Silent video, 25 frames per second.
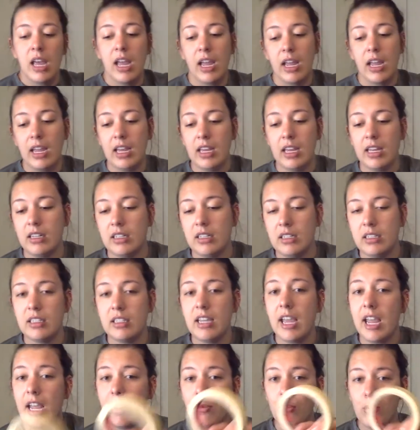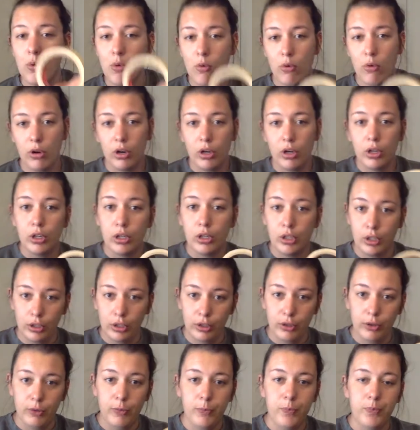and tape or
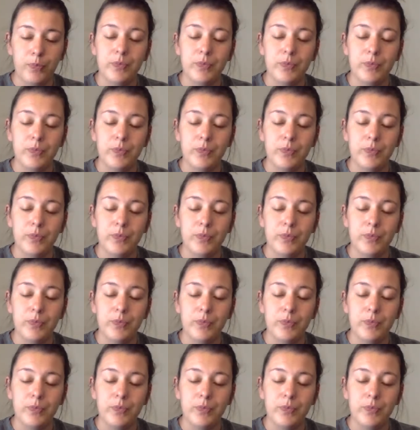glue.